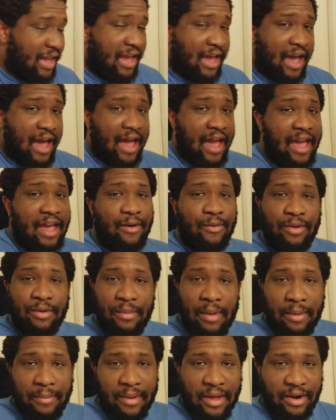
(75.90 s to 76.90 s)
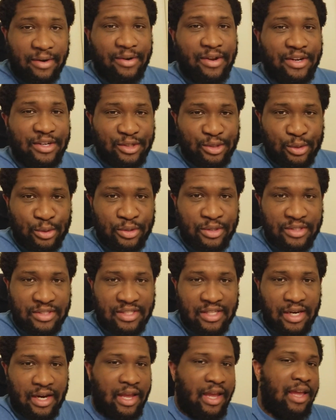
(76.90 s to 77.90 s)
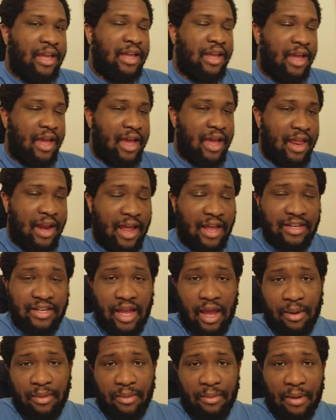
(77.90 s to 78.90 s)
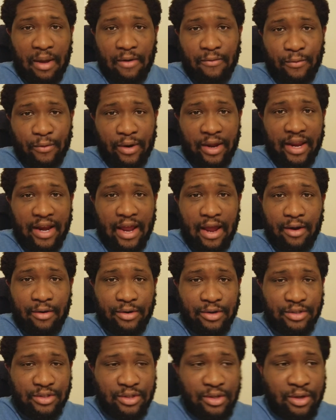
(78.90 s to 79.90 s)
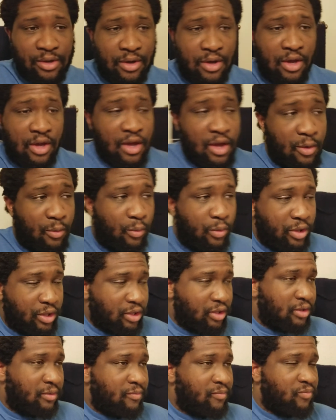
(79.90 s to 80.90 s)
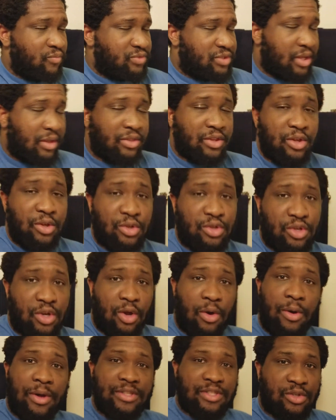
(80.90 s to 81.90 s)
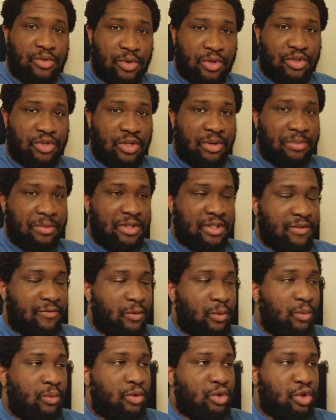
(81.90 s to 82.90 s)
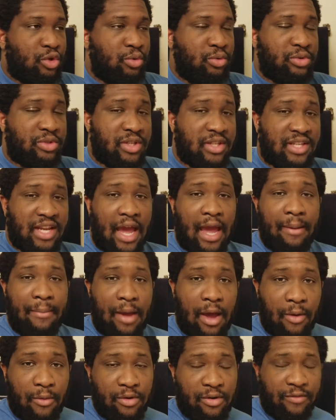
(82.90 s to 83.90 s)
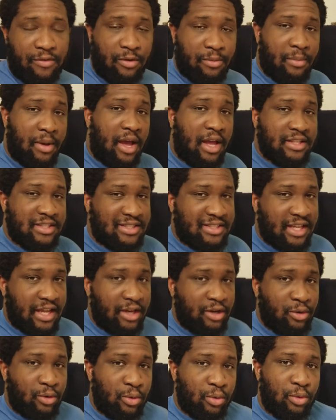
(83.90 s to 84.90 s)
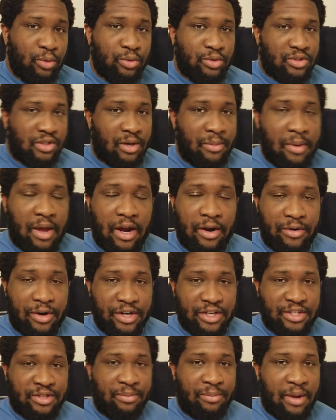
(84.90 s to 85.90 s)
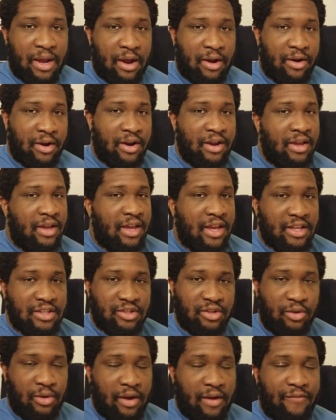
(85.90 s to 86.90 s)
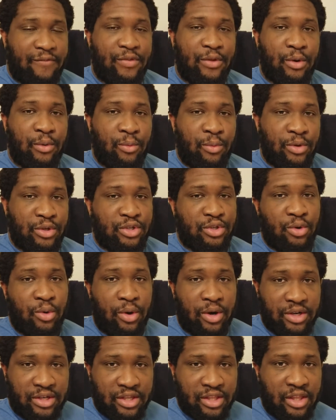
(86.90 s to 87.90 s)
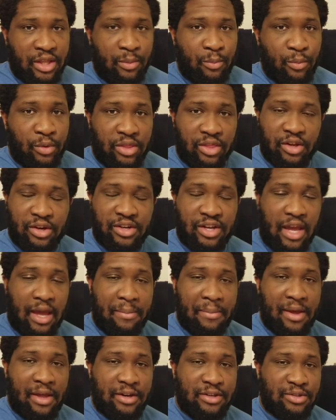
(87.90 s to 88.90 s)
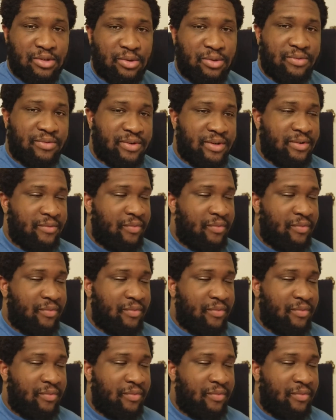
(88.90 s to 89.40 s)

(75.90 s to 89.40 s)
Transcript: I had one of my moderators do this tonight, and I timed him out for 8 hours. So when something you should know as a Twitch streamer is if you choose to time out one of your mods, they do lose their moderation power. So you have to restore it to them when their timeout is over.